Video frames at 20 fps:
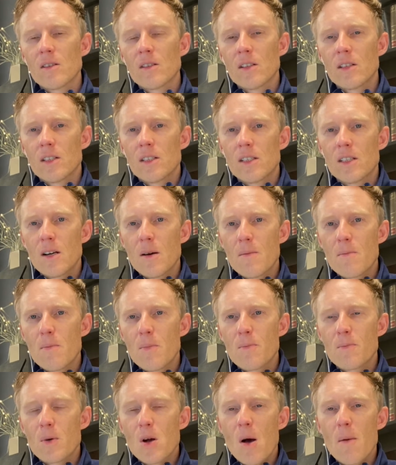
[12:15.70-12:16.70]
a
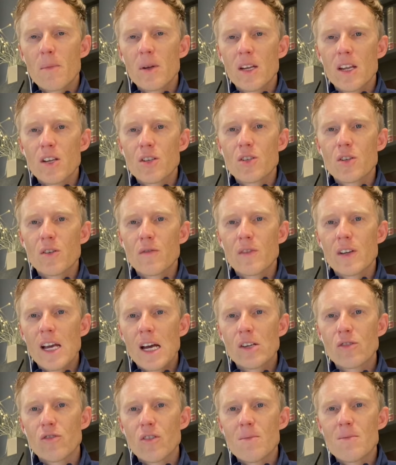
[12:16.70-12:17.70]
combination of
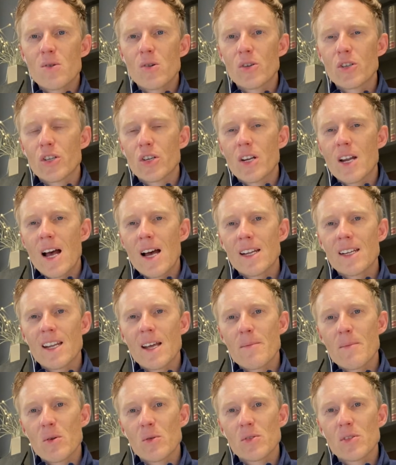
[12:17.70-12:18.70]
gantry motion and
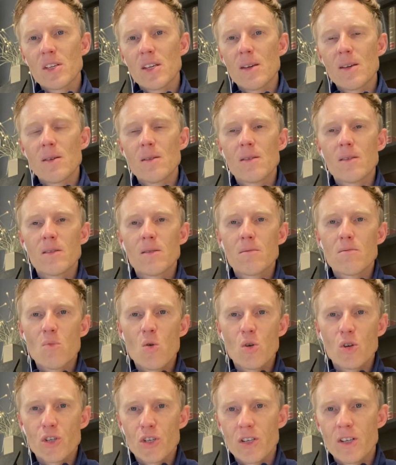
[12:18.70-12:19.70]
MLC
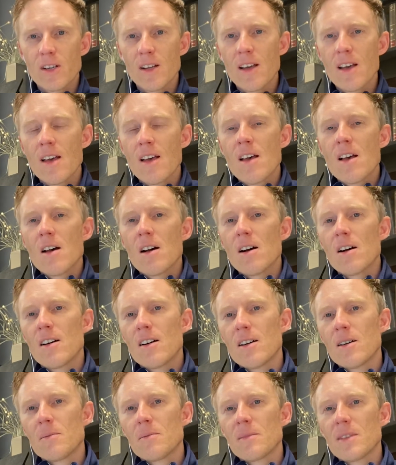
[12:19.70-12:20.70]
motion.
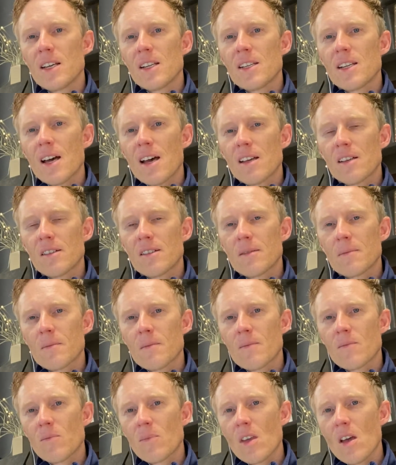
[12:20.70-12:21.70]
They test
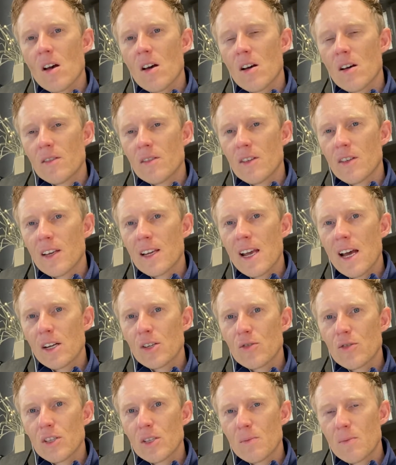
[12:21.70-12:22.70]
that the
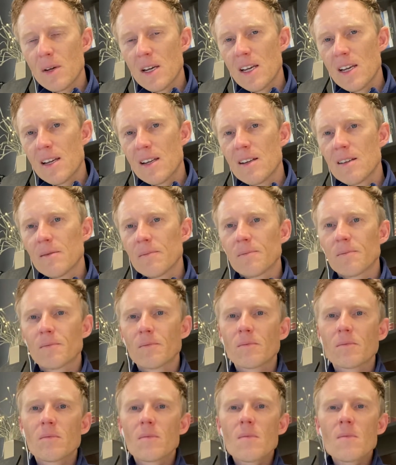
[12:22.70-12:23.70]
gantry speed,
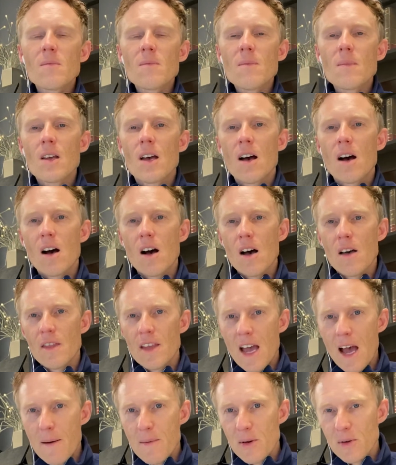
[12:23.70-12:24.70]
the
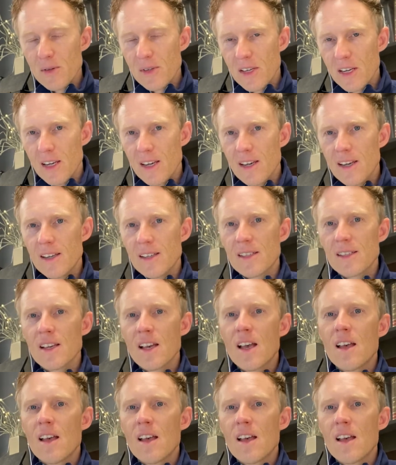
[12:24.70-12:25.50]
MLC's